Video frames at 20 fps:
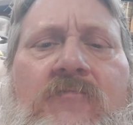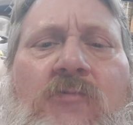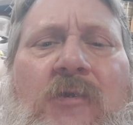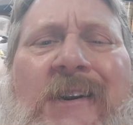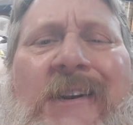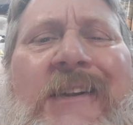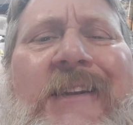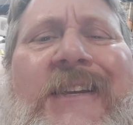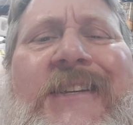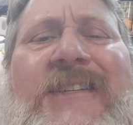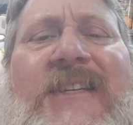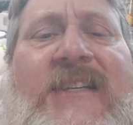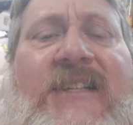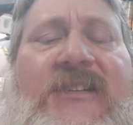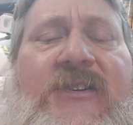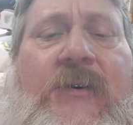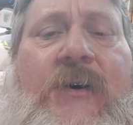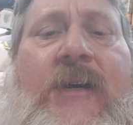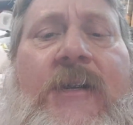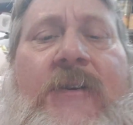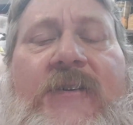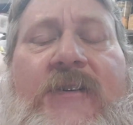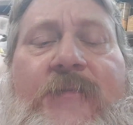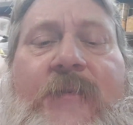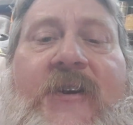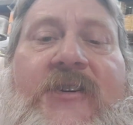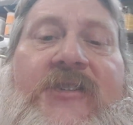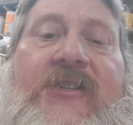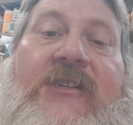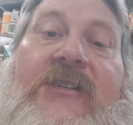want to listen to it,
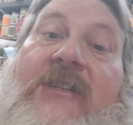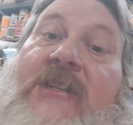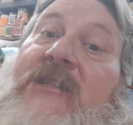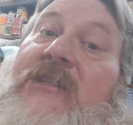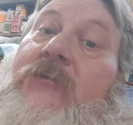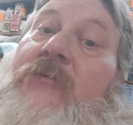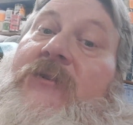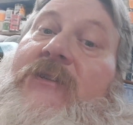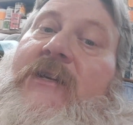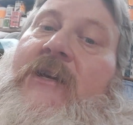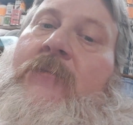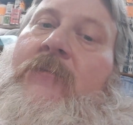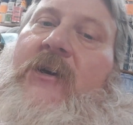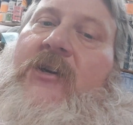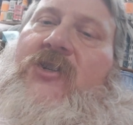especially since it was in my